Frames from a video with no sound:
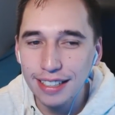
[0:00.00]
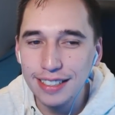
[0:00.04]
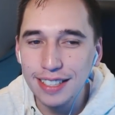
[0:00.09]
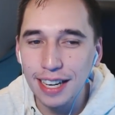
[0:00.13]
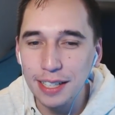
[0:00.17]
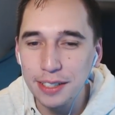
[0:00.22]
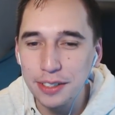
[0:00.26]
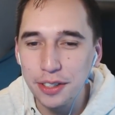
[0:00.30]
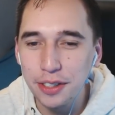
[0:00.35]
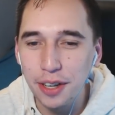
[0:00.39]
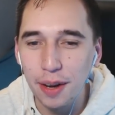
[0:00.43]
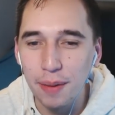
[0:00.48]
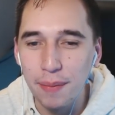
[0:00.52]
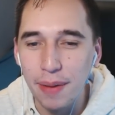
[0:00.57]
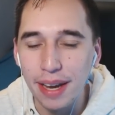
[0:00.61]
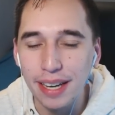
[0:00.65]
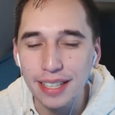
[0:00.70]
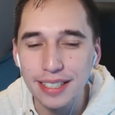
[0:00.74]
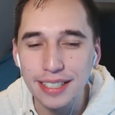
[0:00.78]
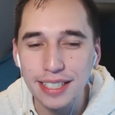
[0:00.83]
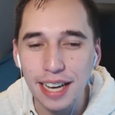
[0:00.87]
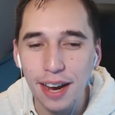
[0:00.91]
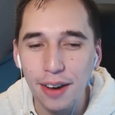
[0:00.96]
It's actually
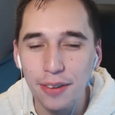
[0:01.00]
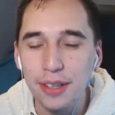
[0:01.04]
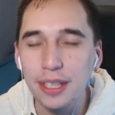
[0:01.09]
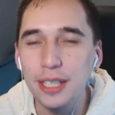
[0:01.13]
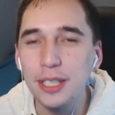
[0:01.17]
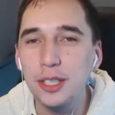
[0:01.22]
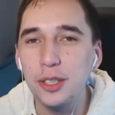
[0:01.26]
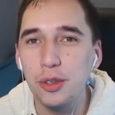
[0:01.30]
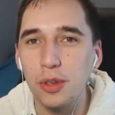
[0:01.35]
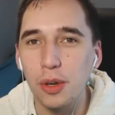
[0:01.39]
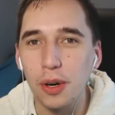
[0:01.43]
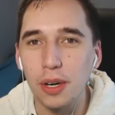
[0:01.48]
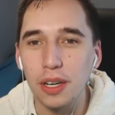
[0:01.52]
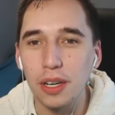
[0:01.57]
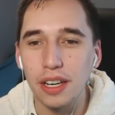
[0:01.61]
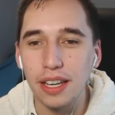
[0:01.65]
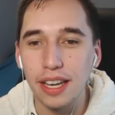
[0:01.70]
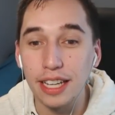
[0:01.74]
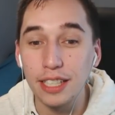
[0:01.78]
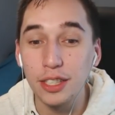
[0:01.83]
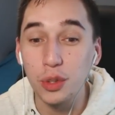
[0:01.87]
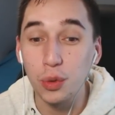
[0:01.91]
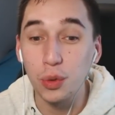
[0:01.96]
amazing how they struggle
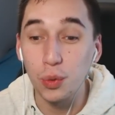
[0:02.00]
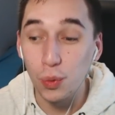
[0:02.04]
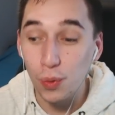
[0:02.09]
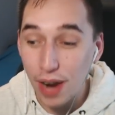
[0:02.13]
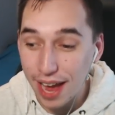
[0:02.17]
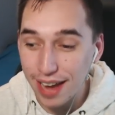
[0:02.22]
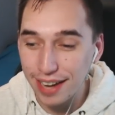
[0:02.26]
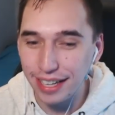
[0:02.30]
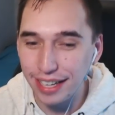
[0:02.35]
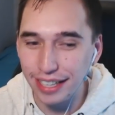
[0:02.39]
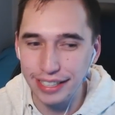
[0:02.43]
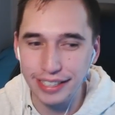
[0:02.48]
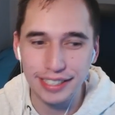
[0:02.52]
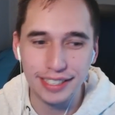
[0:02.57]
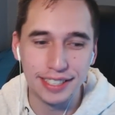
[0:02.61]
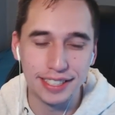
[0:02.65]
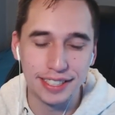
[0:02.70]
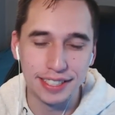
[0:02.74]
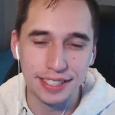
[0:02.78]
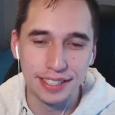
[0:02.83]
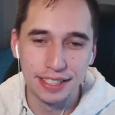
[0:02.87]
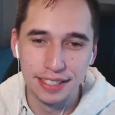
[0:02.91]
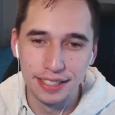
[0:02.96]
against
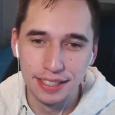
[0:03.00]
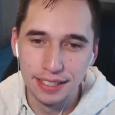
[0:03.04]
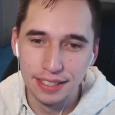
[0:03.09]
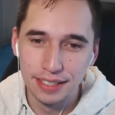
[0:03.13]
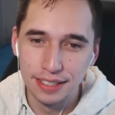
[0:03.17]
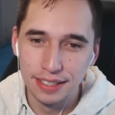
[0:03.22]
Raditz.